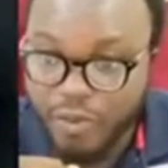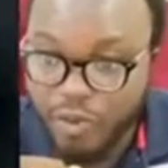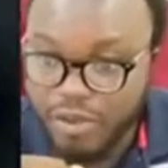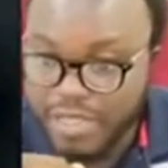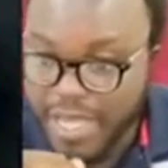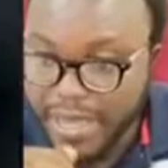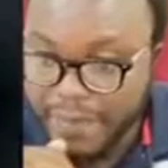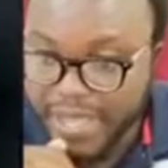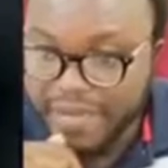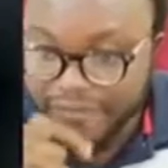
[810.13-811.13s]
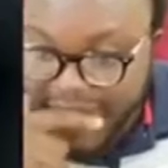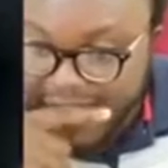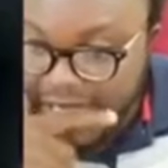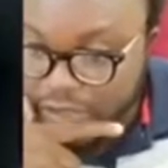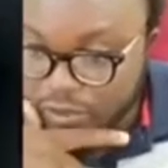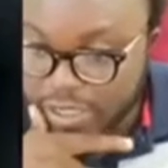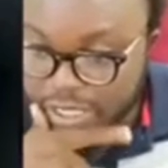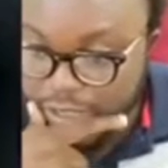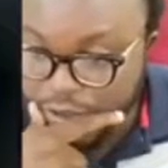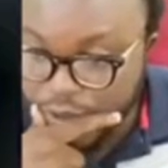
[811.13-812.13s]
was invited to the
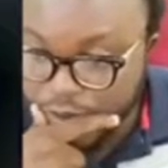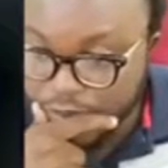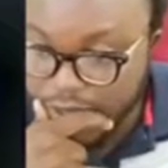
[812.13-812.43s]
kingdom.